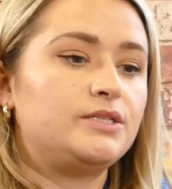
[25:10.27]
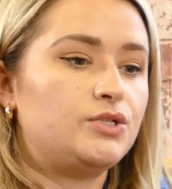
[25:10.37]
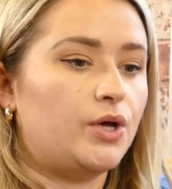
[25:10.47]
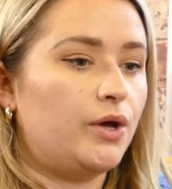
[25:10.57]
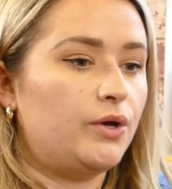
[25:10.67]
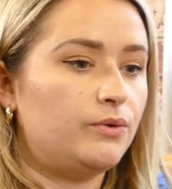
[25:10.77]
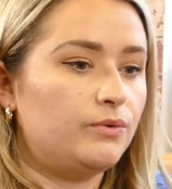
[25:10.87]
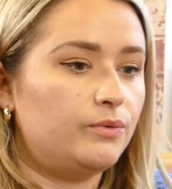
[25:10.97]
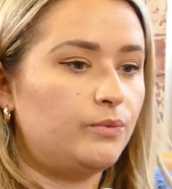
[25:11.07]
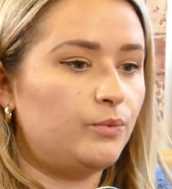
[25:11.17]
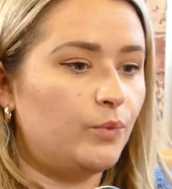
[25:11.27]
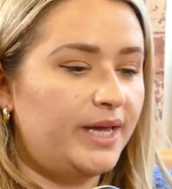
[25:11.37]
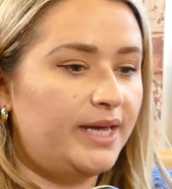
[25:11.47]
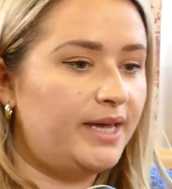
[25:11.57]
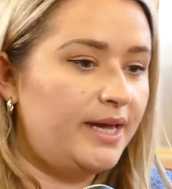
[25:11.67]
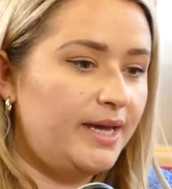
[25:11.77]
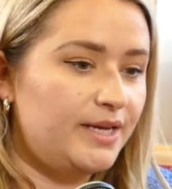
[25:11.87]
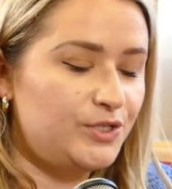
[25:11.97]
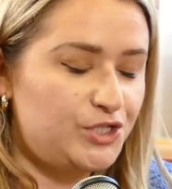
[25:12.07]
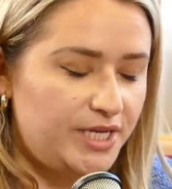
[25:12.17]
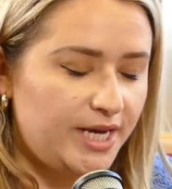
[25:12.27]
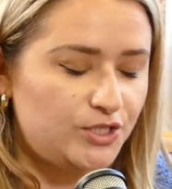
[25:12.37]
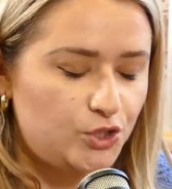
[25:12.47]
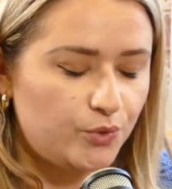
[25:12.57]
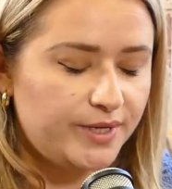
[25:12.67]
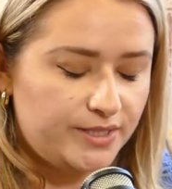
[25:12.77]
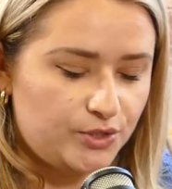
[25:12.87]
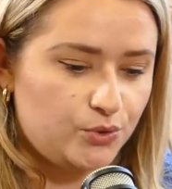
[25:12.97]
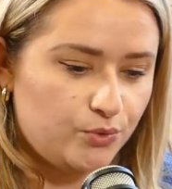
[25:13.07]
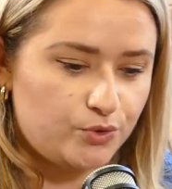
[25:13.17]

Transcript: so she had joined a Talk